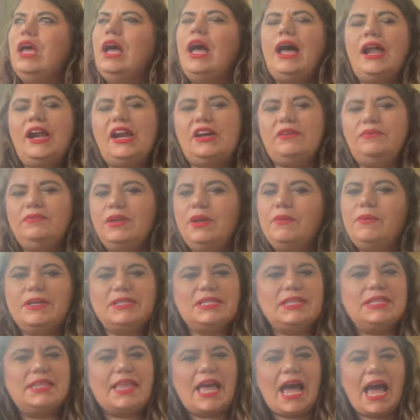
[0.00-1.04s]
I don't know. It
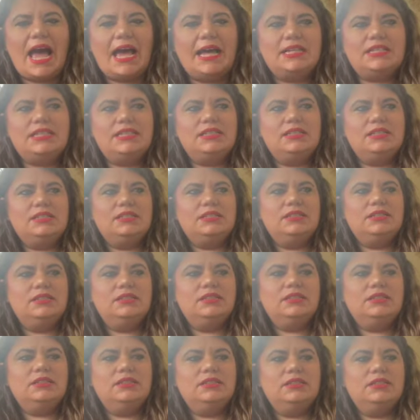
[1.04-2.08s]
wasn't that,
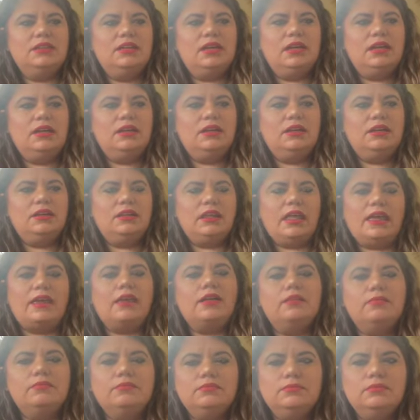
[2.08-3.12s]
like,
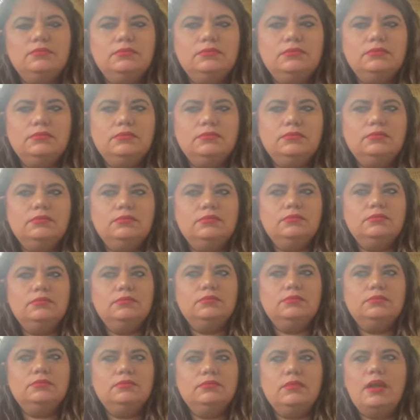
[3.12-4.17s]

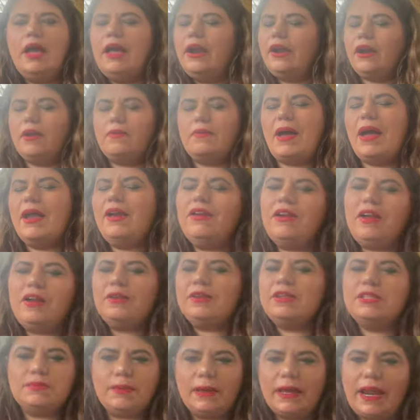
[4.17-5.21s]
I don't know. I don't know how
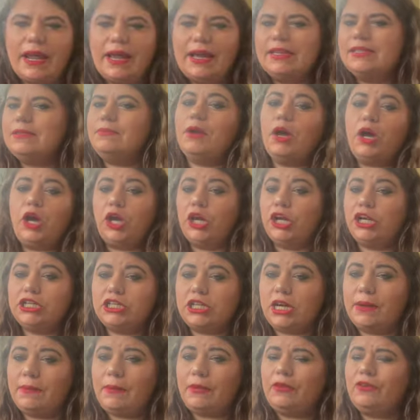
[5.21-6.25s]
to explain it because I'm not good at
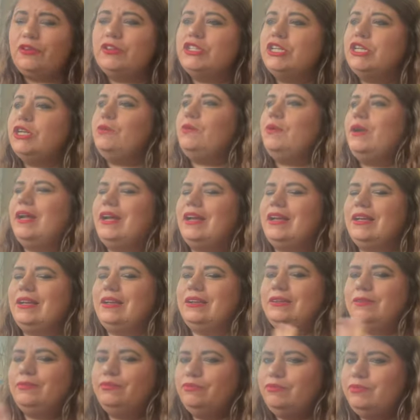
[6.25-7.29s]
talking about thrillers. I don't want
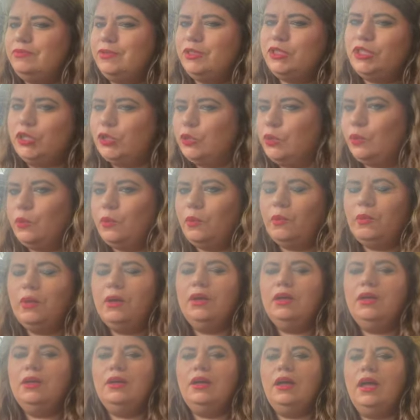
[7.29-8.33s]
to
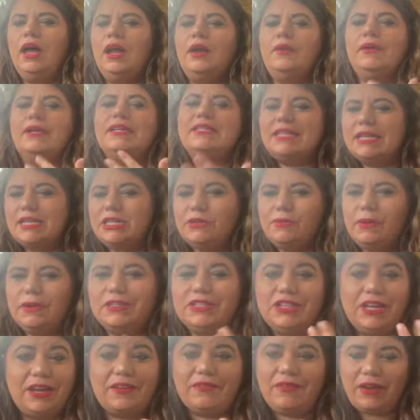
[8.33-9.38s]
say too
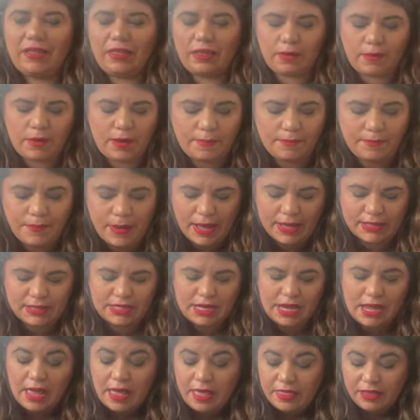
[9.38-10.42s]
much and give anything away. But
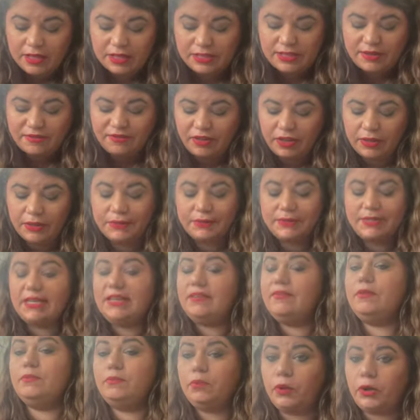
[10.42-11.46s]
this follows
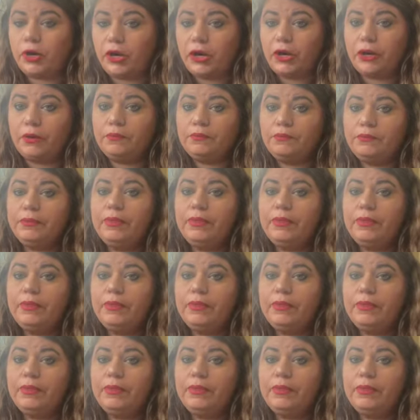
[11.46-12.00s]
Evie Porter,